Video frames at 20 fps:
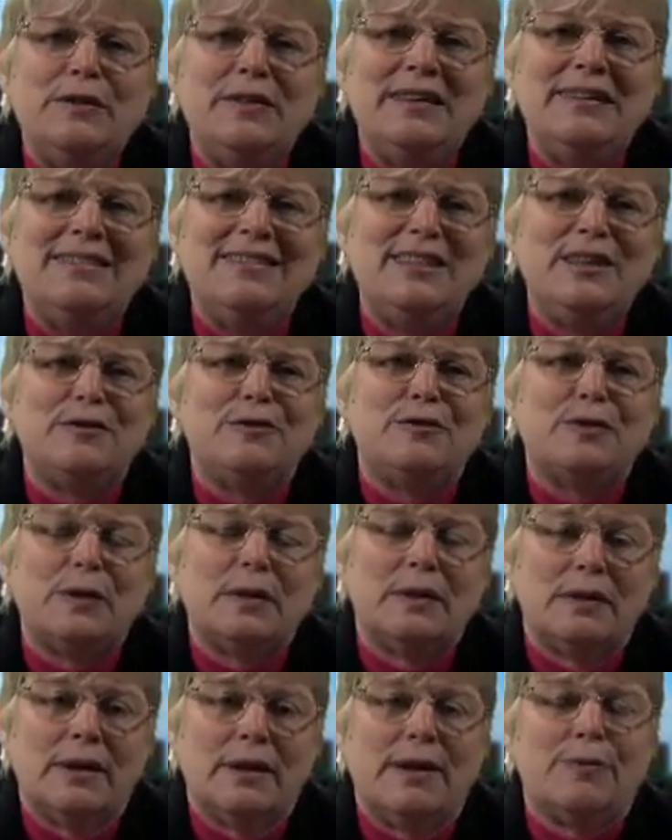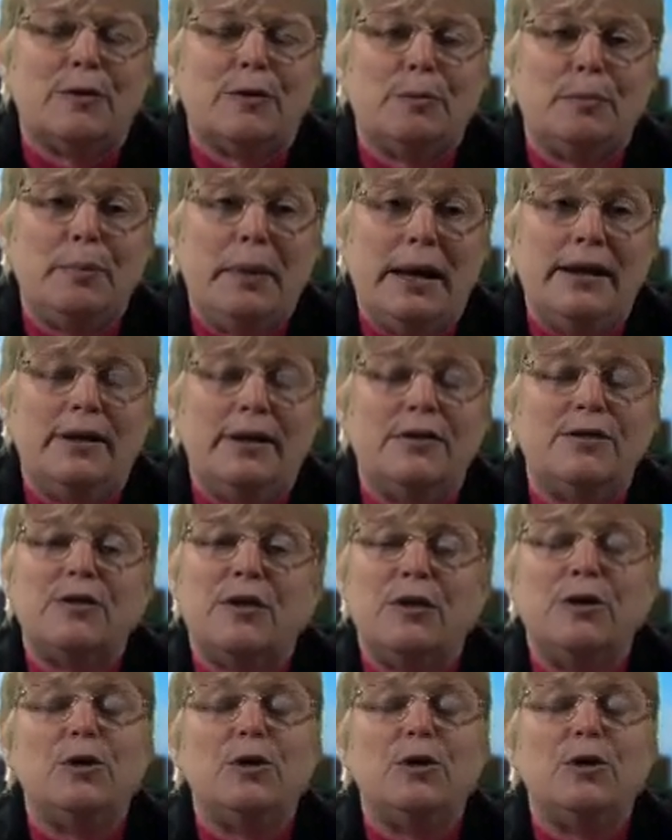these different levered betas.